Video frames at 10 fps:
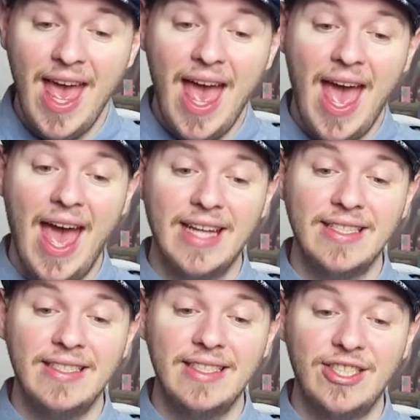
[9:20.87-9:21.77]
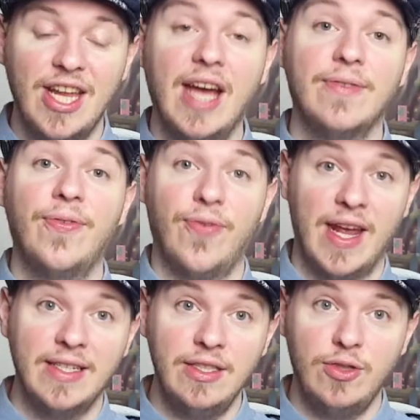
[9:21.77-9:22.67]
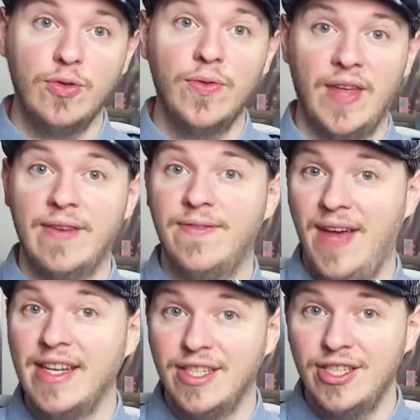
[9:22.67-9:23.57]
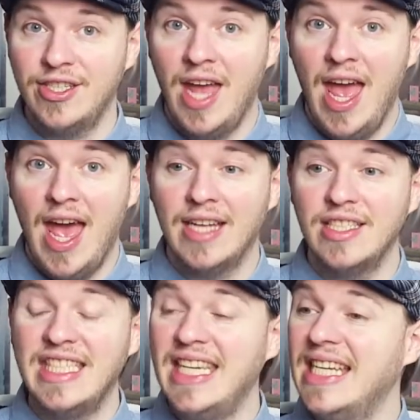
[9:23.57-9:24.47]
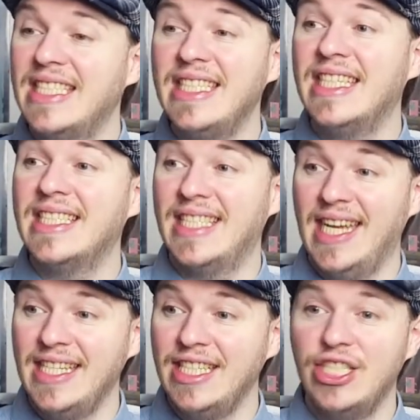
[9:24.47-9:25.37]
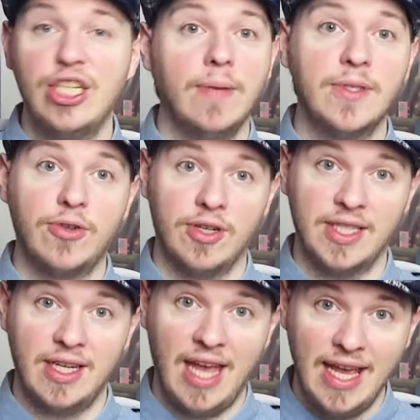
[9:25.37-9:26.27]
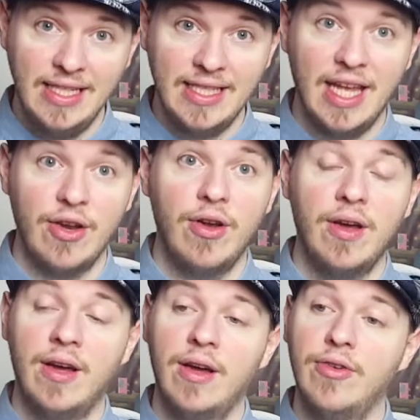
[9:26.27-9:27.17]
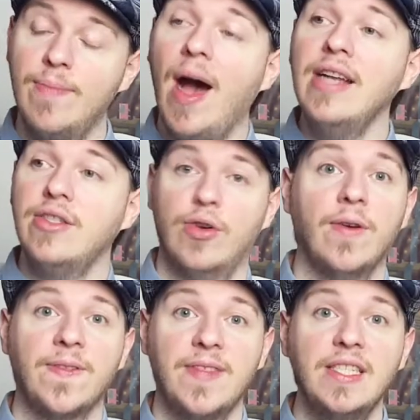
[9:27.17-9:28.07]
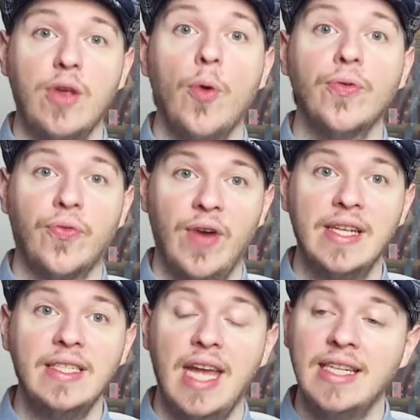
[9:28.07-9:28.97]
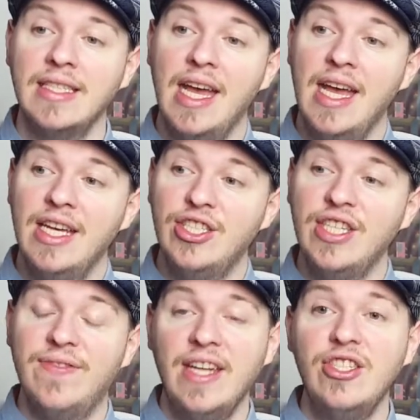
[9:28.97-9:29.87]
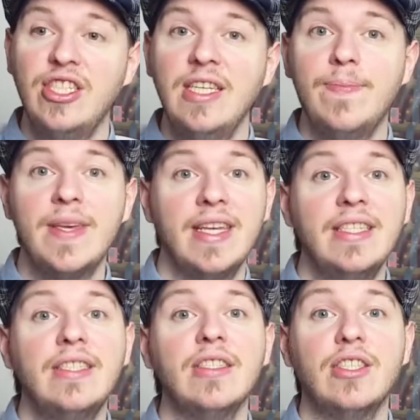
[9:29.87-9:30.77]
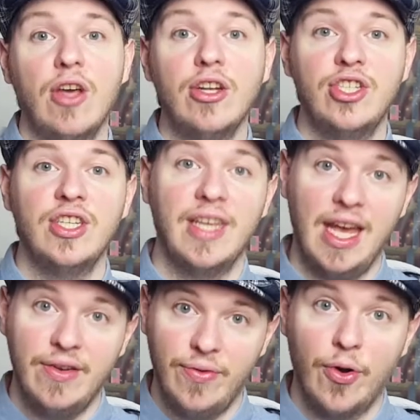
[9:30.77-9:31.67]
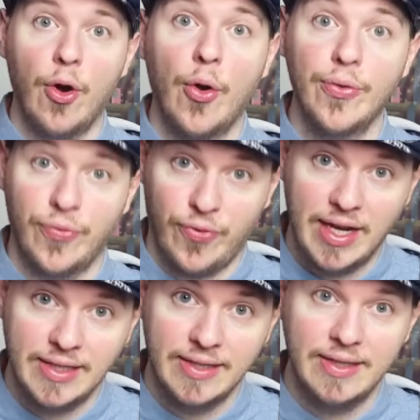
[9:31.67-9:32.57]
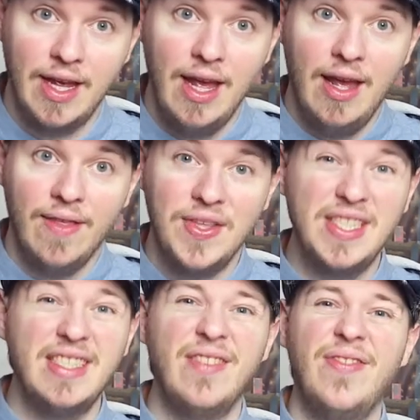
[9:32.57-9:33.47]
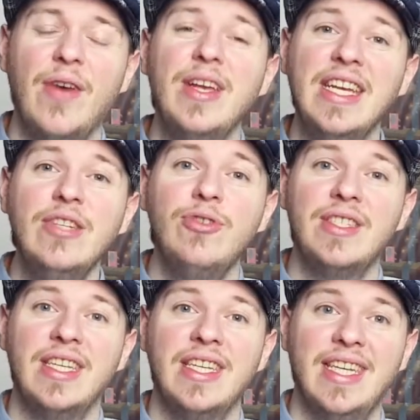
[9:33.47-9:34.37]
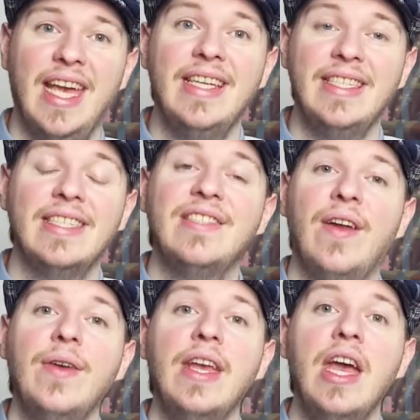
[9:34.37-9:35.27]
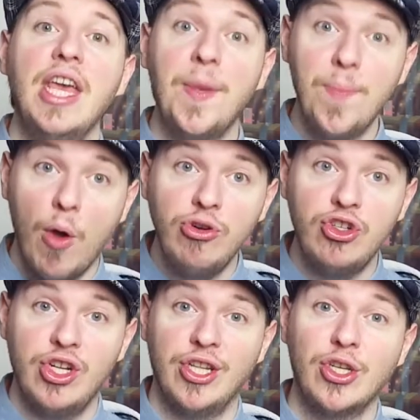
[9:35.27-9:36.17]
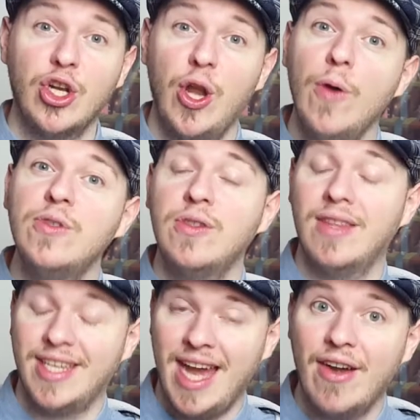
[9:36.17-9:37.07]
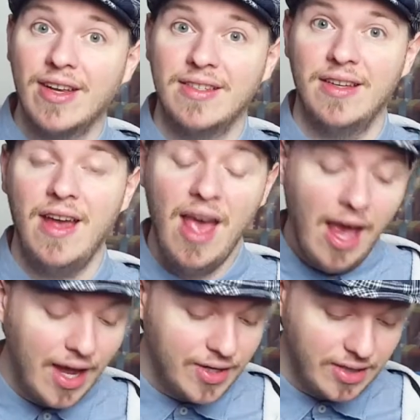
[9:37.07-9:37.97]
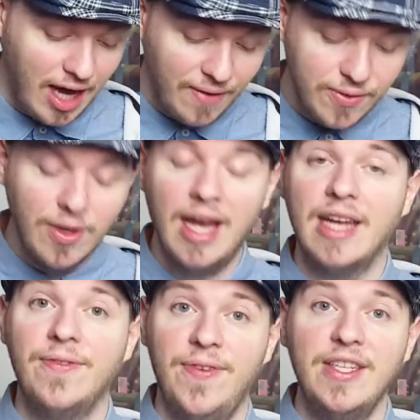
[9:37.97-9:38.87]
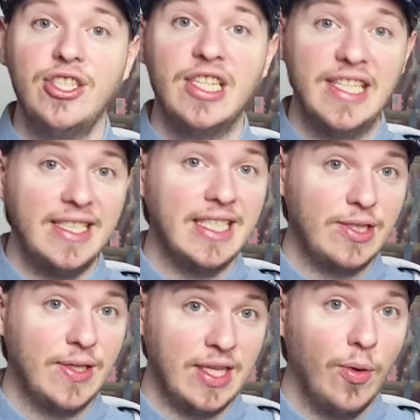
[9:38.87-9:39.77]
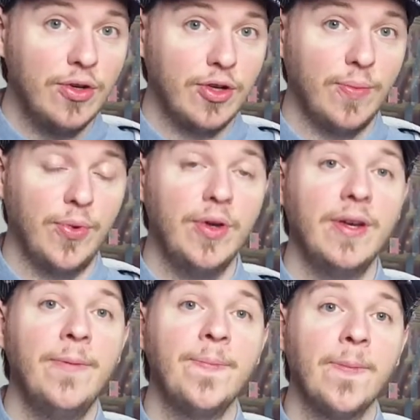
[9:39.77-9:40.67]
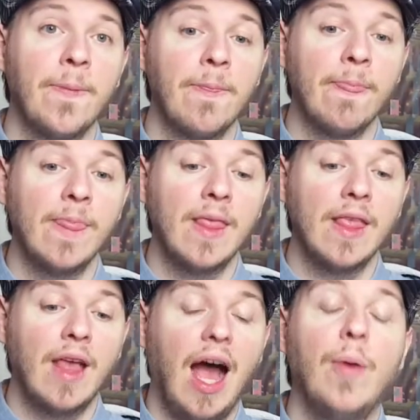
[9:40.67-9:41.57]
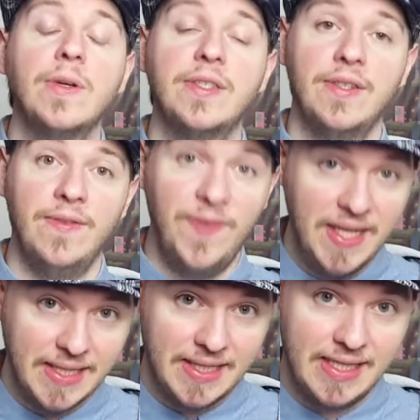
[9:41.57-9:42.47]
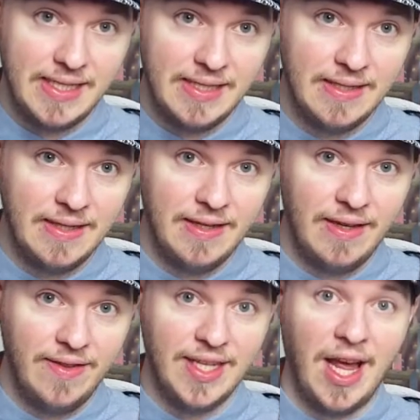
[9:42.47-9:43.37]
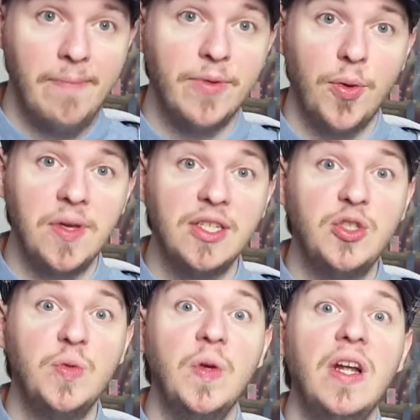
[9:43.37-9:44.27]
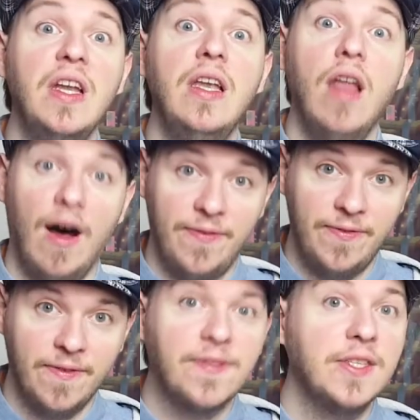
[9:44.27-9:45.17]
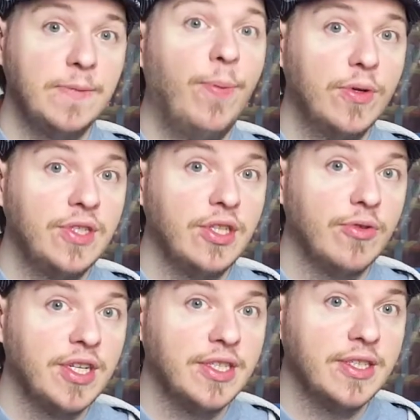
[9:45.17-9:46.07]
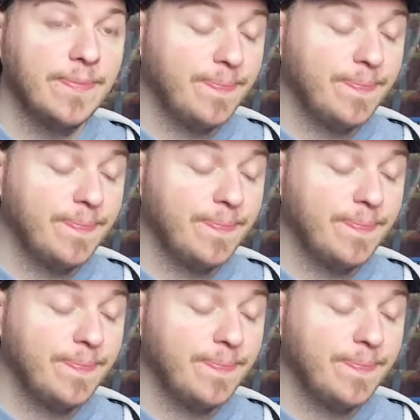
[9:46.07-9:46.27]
and she had a friend who then vanished, and years later she comes across a case that reminds her of this old friend, and she eventually begins searching again for her old friend. This is a very interesting case. It is very emotional and close to the character, and after I had finished listening to the audiobook, I was convinced that I'm going to love this book series.